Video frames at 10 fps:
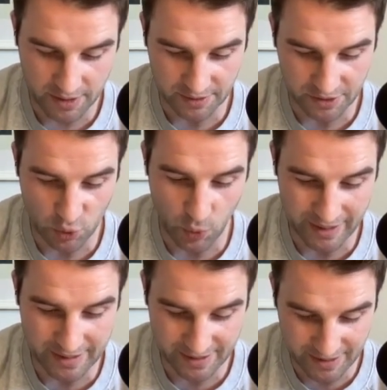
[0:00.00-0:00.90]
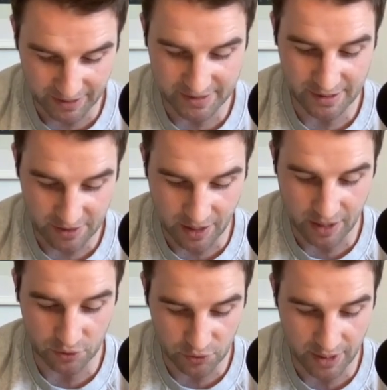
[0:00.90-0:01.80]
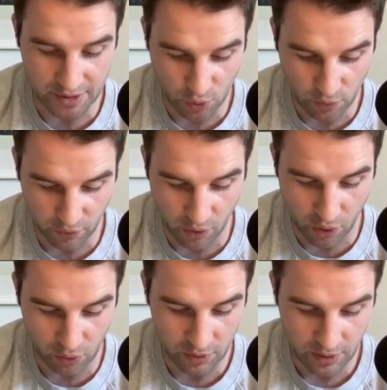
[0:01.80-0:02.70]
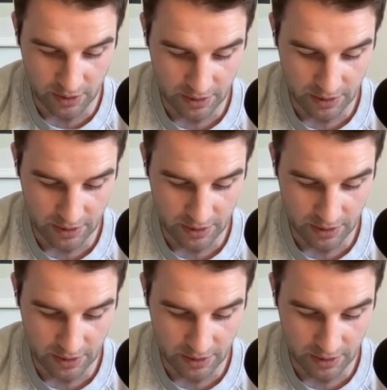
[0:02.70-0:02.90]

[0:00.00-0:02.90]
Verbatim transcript: He's got 26 international tries overall.